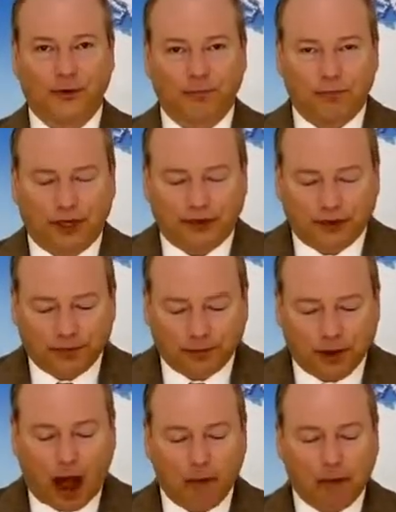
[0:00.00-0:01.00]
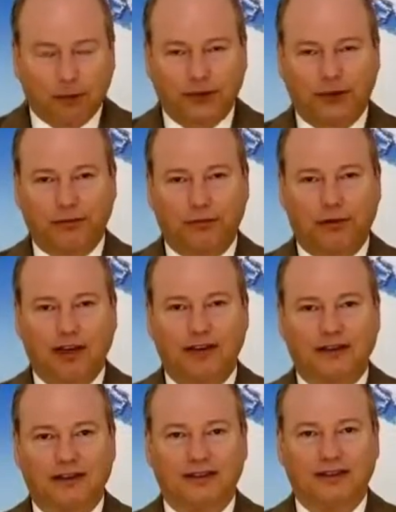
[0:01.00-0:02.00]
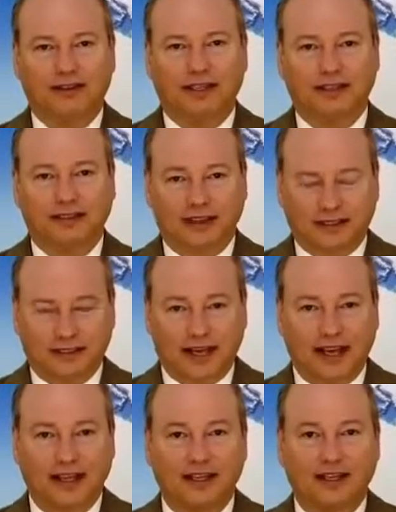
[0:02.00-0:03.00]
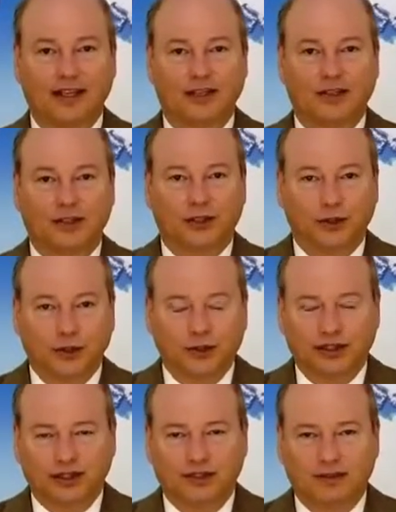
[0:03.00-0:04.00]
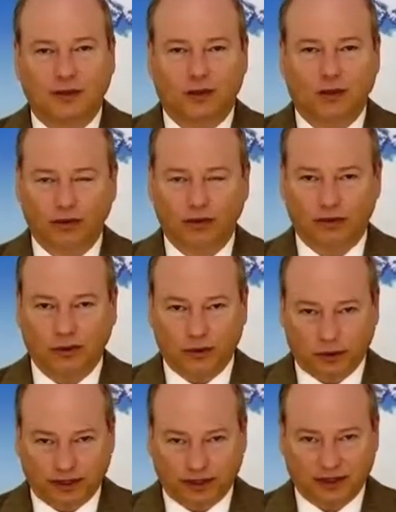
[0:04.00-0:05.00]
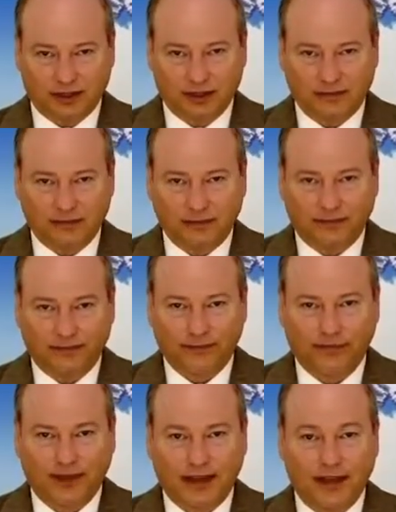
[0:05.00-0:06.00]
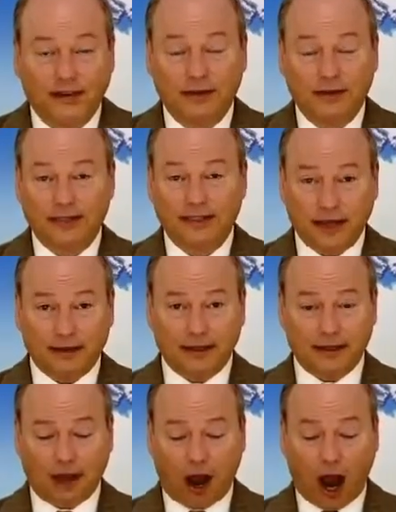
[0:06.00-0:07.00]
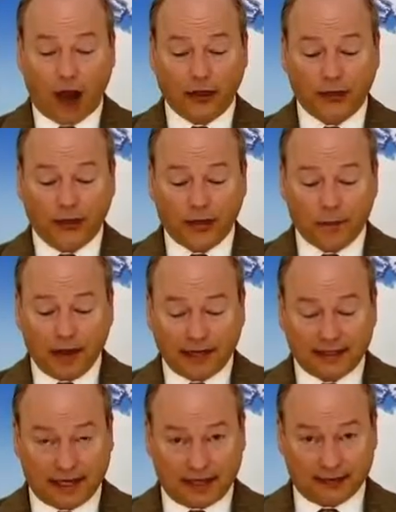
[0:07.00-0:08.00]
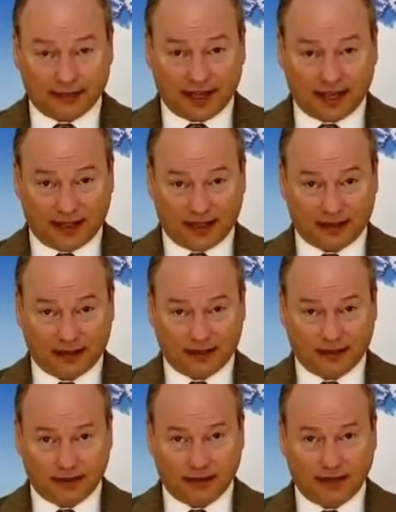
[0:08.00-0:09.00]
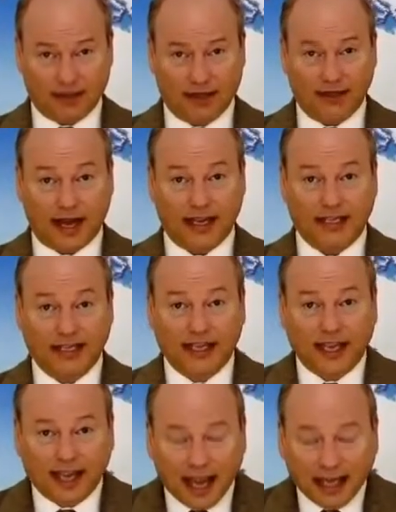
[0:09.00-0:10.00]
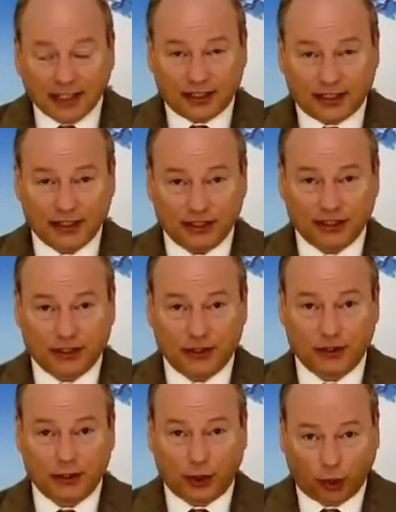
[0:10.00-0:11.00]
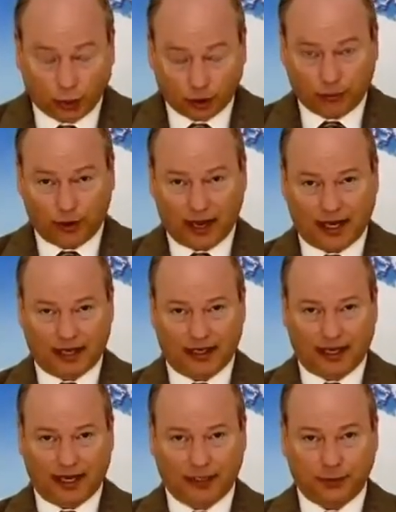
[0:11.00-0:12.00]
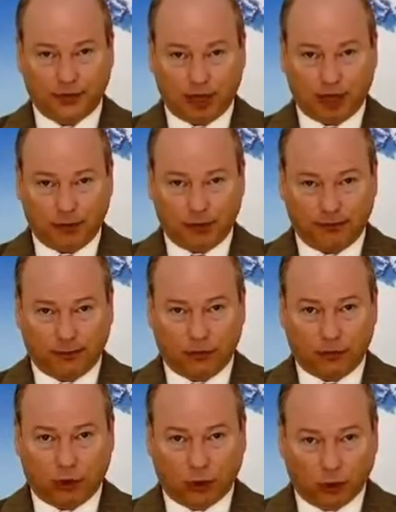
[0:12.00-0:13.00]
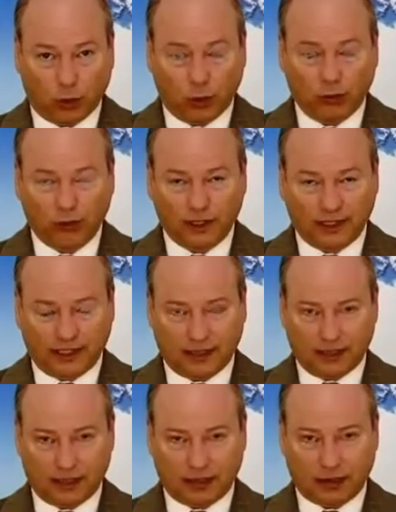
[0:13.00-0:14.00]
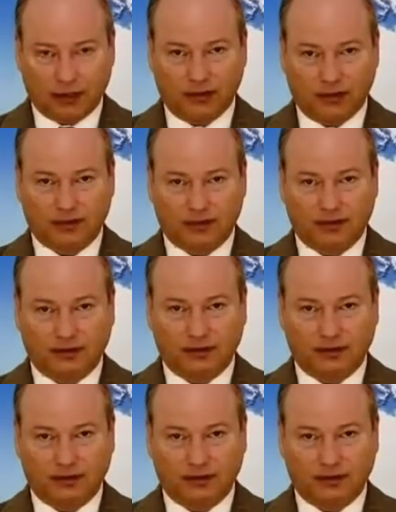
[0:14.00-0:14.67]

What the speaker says: But the problem with the brain is, as they say, use it or lose it. And there is nothing other than the meditative state that engages the total brain, as we saw before, global EEG coherence.